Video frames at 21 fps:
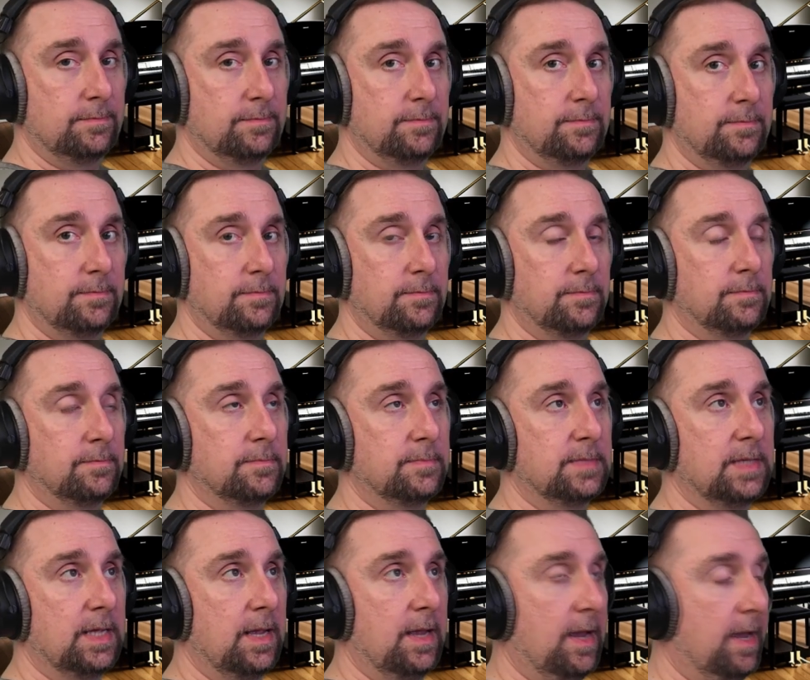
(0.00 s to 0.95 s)

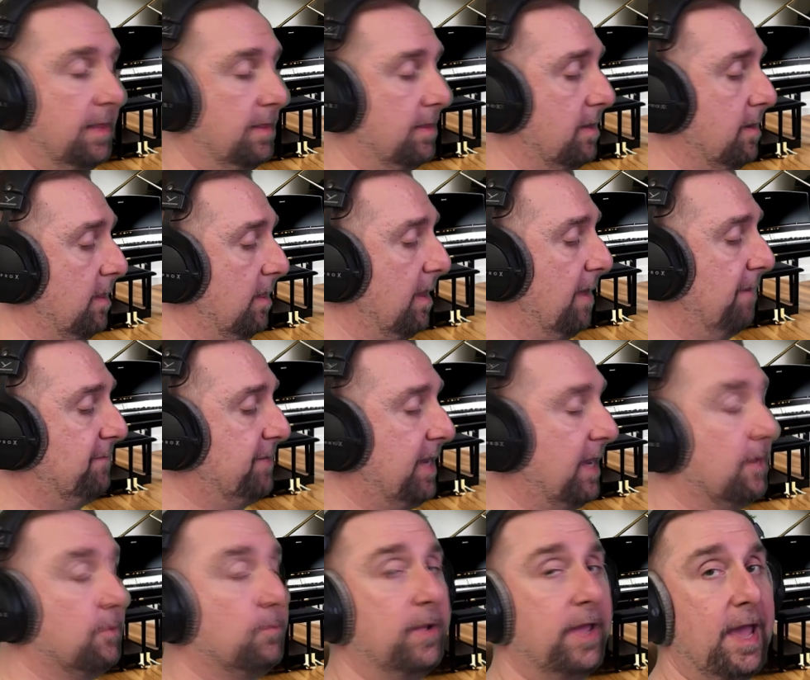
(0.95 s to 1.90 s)
And then the left
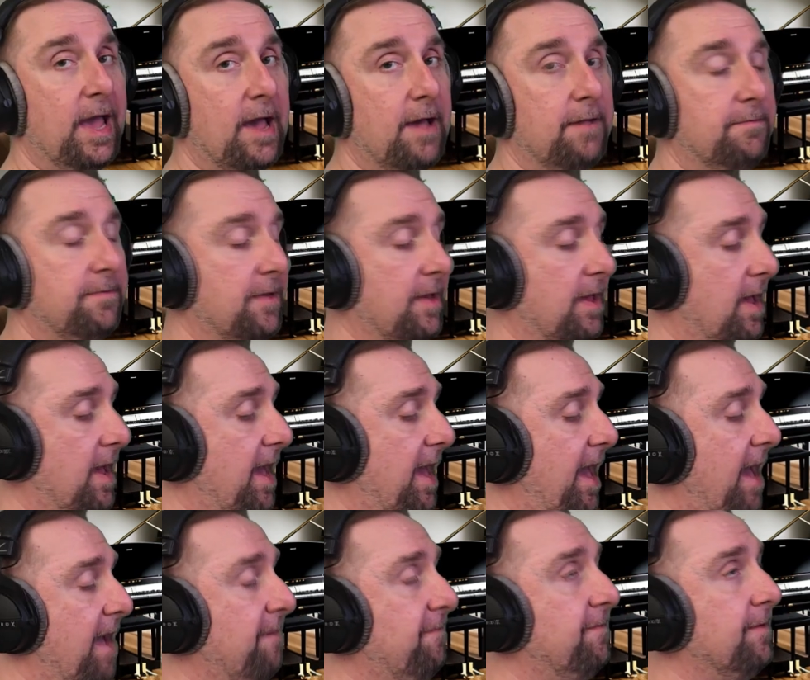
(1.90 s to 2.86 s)
hand, we have
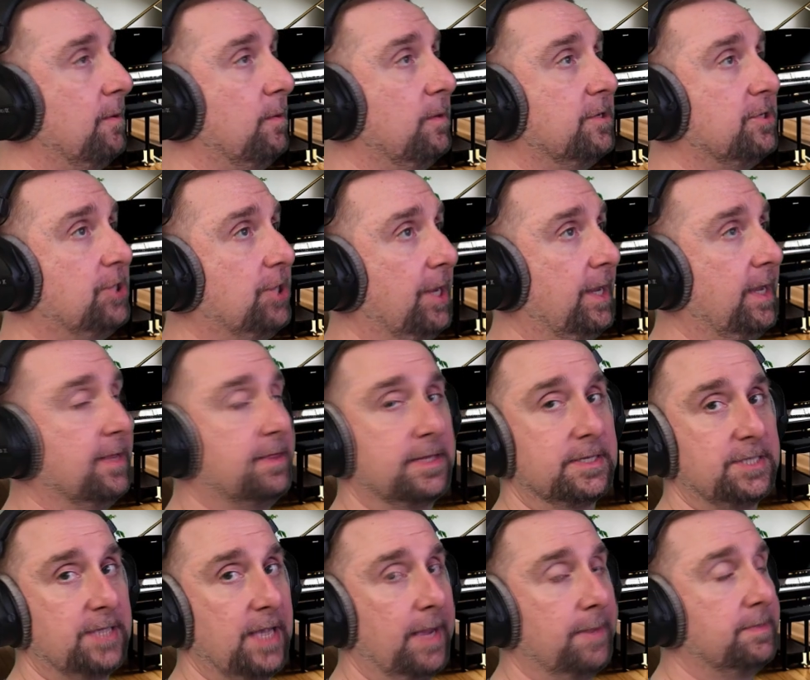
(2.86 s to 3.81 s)
F and G at the
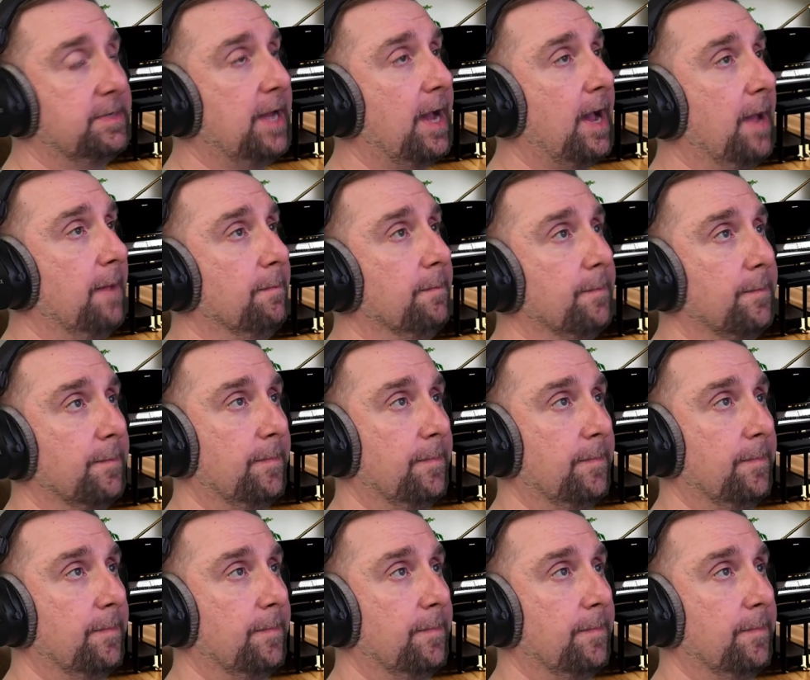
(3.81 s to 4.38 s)
same time.